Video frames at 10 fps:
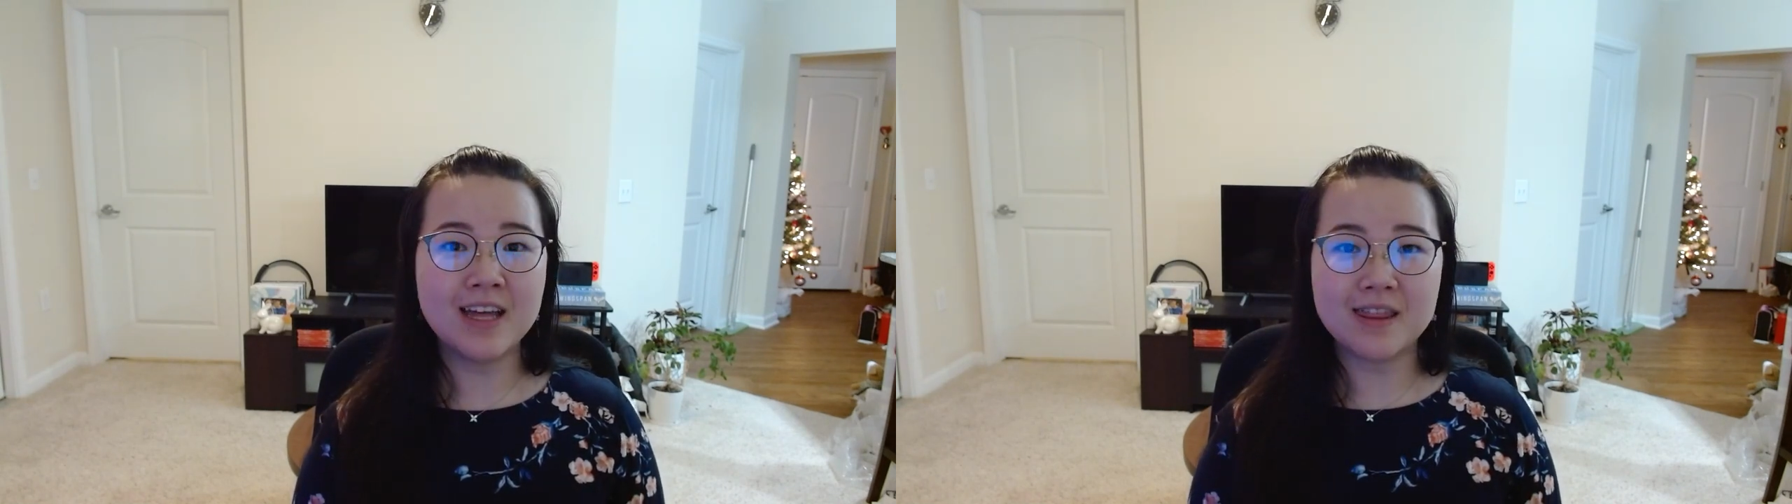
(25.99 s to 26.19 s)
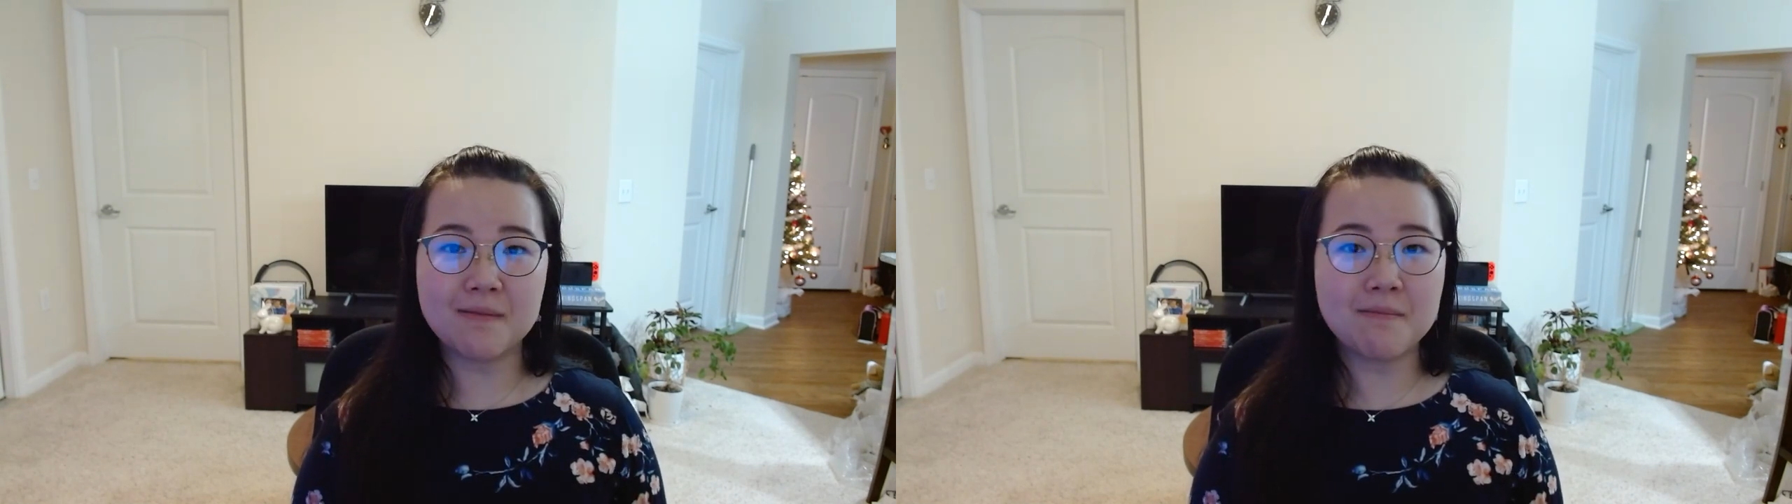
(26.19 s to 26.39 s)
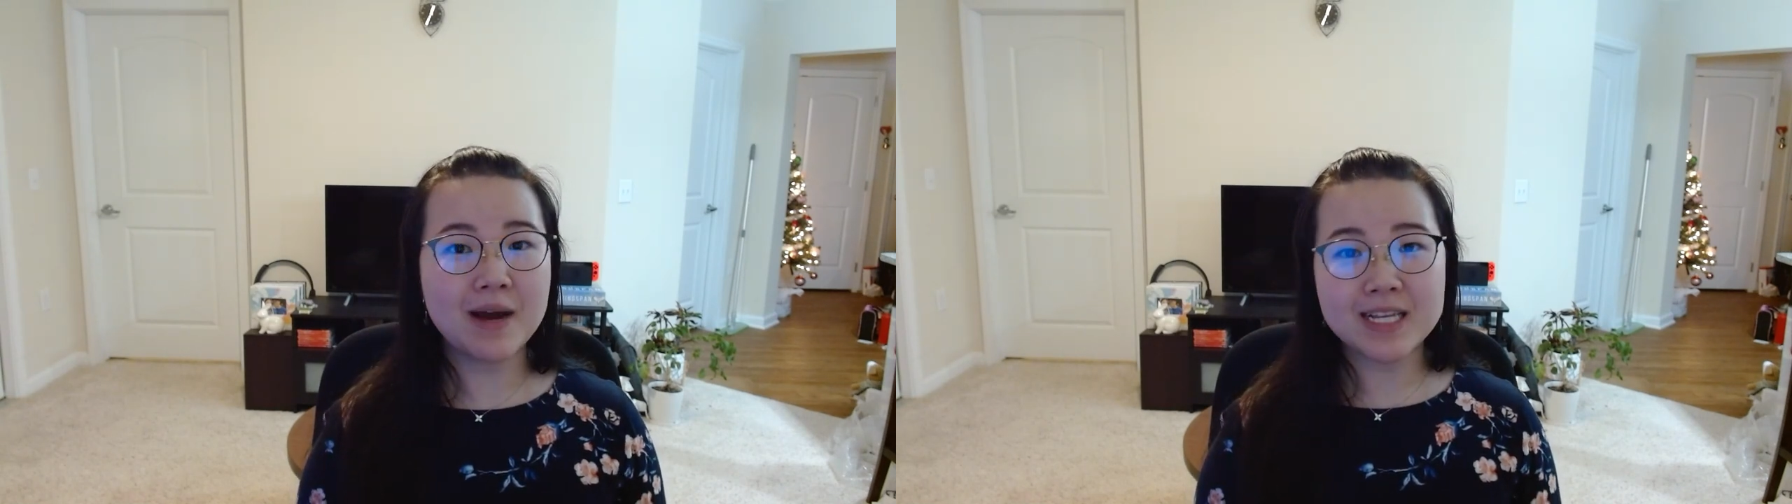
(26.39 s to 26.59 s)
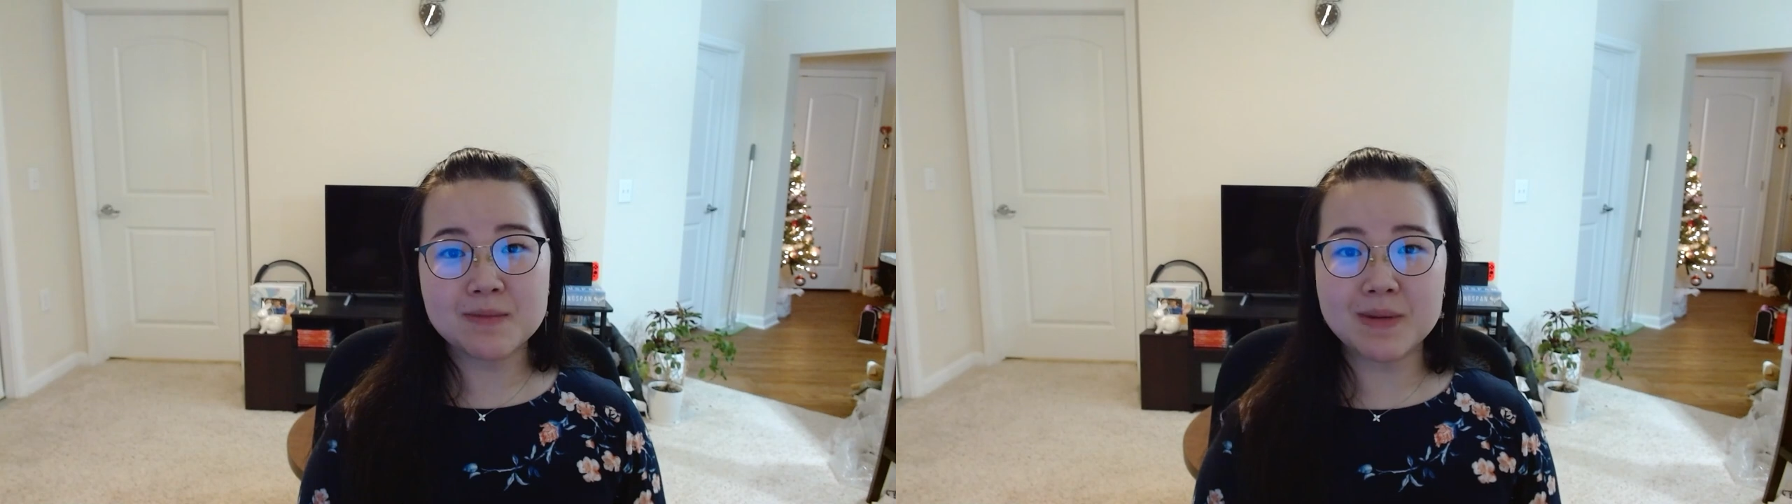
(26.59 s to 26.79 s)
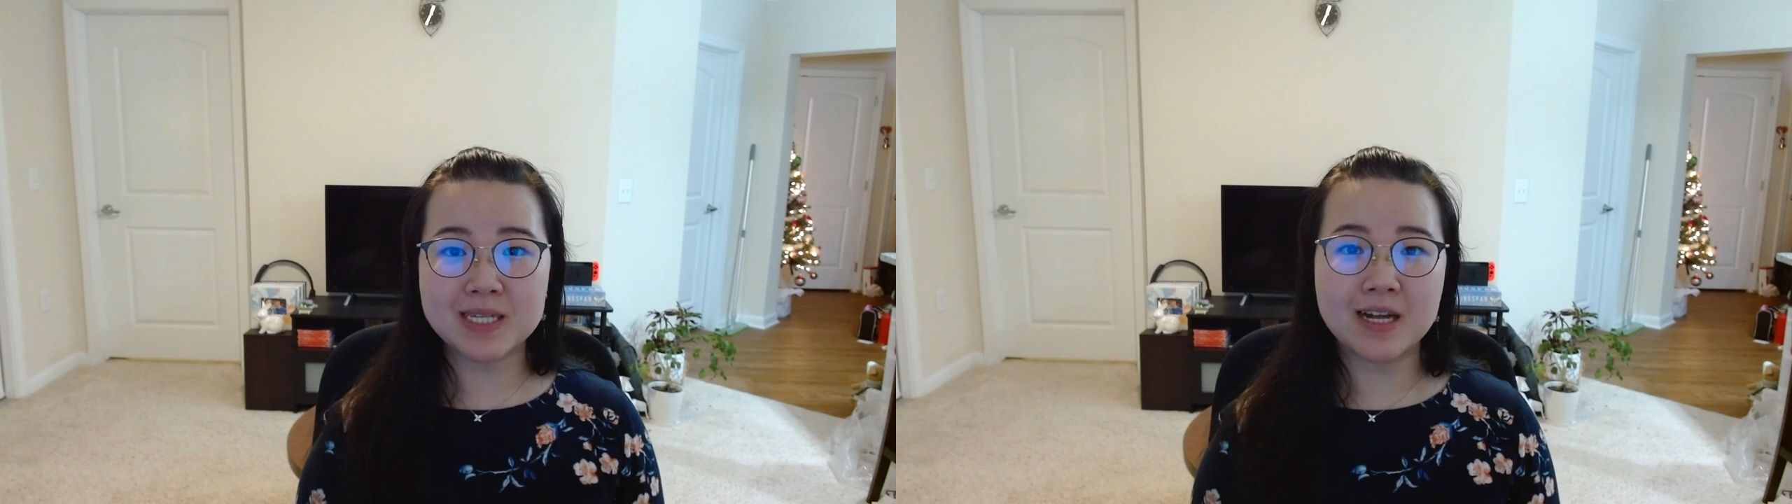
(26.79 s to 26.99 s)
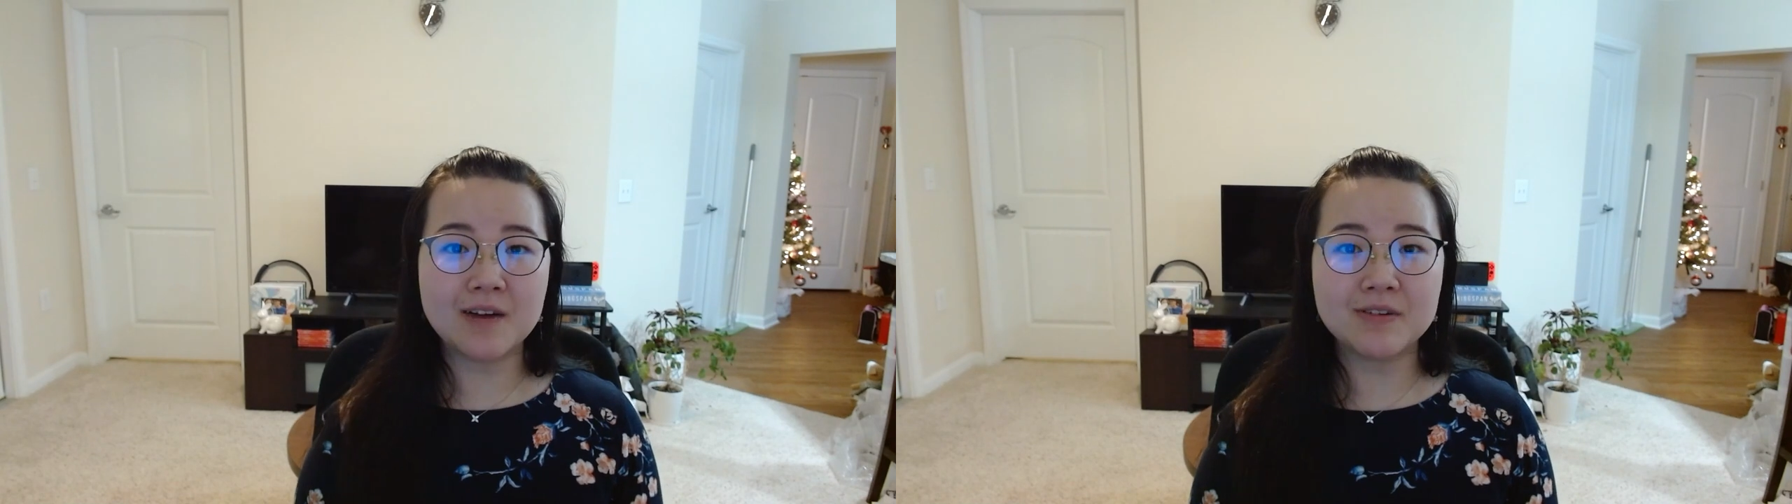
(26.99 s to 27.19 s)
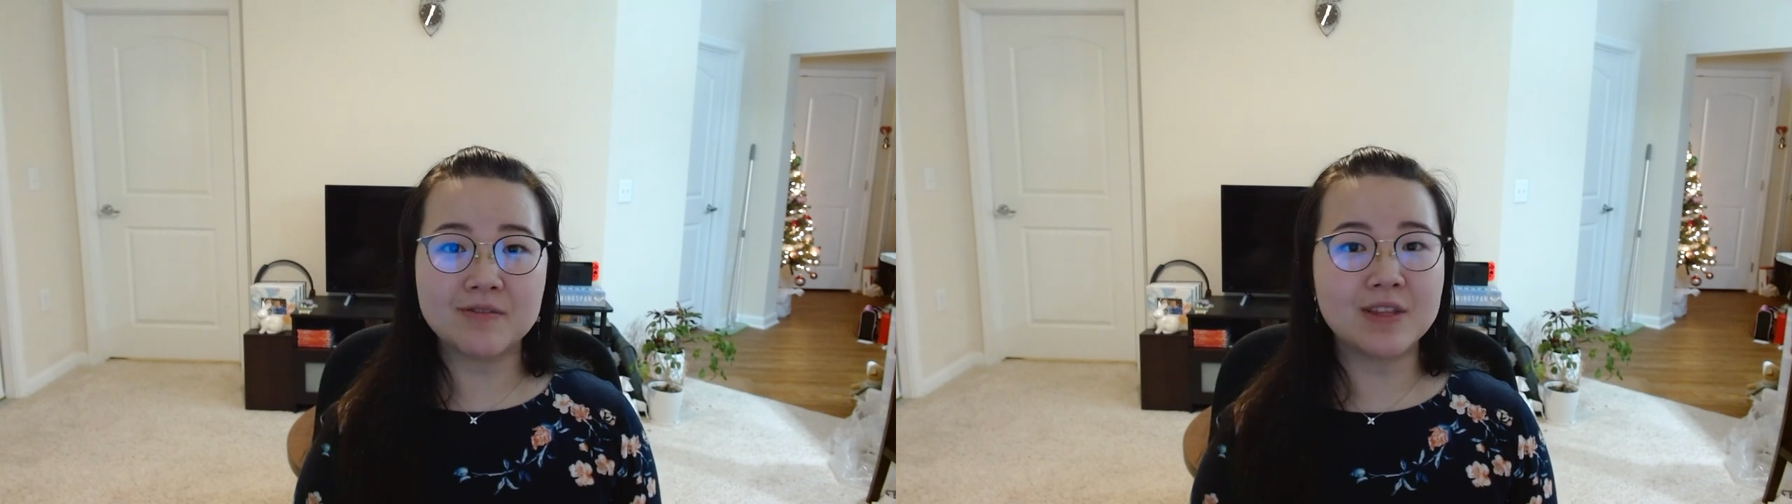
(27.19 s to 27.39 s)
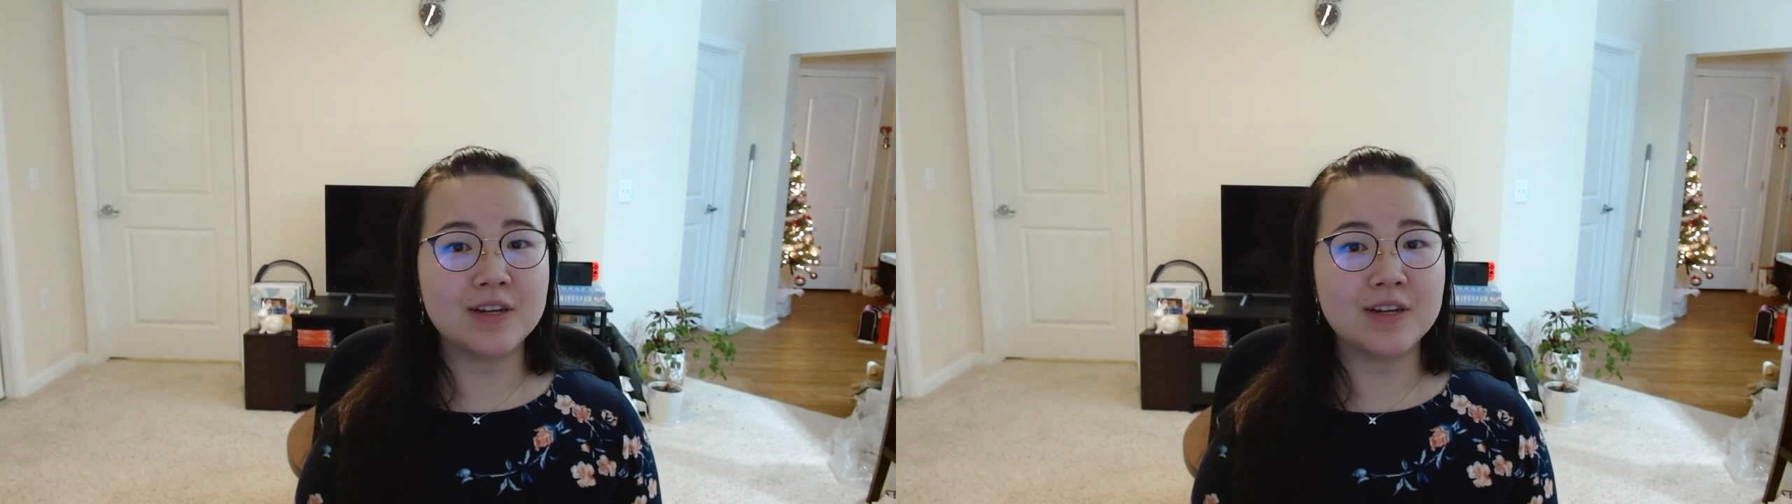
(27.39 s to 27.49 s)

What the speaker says: the mice based off of their